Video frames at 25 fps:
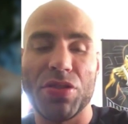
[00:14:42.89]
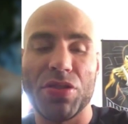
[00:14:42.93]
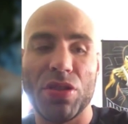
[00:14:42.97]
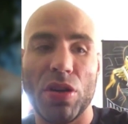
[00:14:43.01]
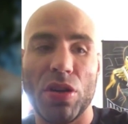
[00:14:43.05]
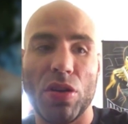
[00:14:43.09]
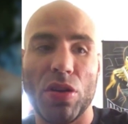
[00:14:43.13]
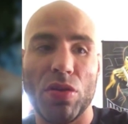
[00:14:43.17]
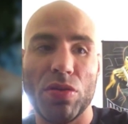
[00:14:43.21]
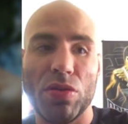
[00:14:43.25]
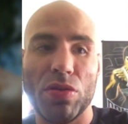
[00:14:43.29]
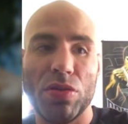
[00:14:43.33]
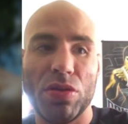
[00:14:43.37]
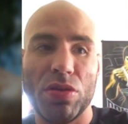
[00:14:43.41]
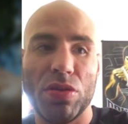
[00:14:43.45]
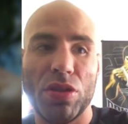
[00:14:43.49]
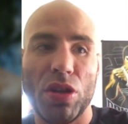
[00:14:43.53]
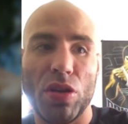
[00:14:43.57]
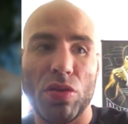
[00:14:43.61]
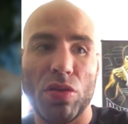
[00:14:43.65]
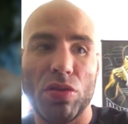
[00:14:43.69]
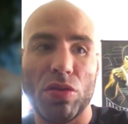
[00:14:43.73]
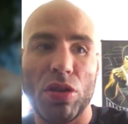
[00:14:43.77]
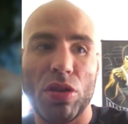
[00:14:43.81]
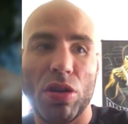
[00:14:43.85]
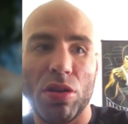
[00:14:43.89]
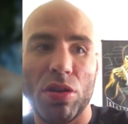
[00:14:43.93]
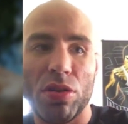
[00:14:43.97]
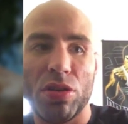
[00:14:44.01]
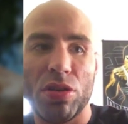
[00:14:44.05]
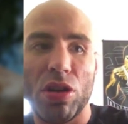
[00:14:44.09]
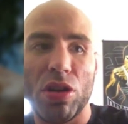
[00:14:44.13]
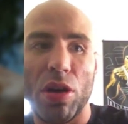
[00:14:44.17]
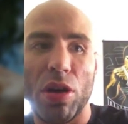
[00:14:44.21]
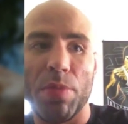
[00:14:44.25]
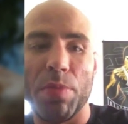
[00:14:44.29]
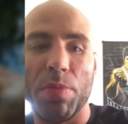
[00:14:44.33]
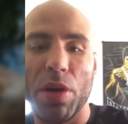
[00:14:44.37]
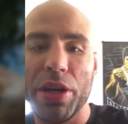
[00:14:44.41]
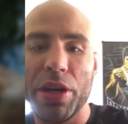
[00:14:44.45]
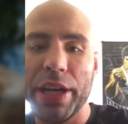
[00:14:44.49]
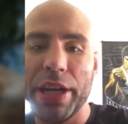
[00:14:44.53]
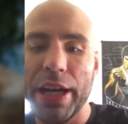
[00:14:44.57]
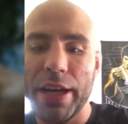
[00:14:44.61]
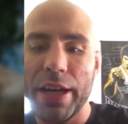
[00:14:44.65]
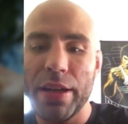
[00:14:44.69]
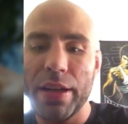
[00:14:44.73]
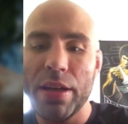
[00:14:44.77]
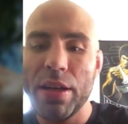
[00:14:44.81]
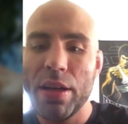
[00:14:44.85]
So come
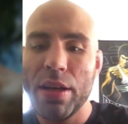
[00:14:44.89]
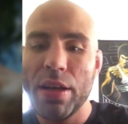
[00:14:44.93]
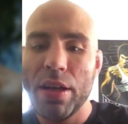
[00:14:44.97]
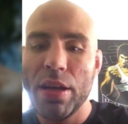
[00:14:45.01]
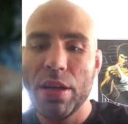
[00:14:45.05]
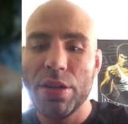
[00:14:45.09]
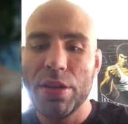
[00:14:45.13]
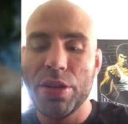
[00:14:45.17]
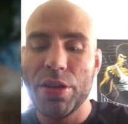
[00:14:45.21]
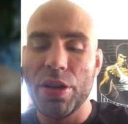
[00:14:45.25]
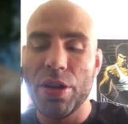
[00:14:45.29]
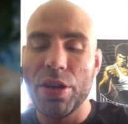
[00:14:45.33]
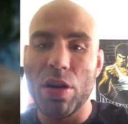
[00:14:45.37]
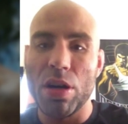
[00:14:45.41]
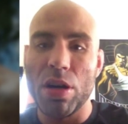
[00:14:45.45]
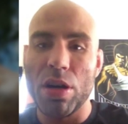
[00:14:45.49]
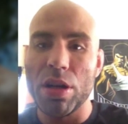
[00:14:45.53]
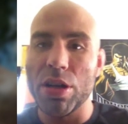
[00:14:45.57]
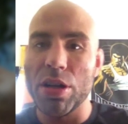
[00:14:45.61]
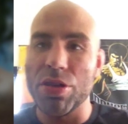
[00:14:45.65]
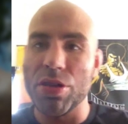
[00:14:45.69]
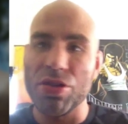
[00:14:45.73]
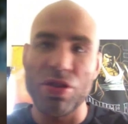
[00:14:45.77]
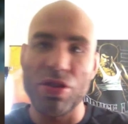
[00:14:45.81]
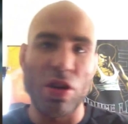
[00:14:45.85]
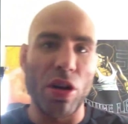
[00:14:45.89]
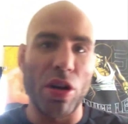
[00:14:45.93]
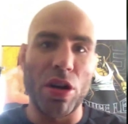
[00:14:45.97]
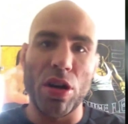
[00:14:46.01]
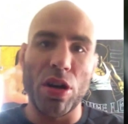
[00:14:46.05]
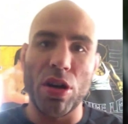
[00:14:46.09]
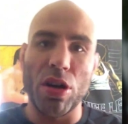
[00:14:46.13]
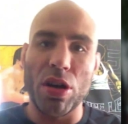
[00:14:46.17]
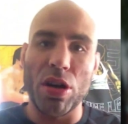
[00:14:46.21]
Monday, I'm going to start.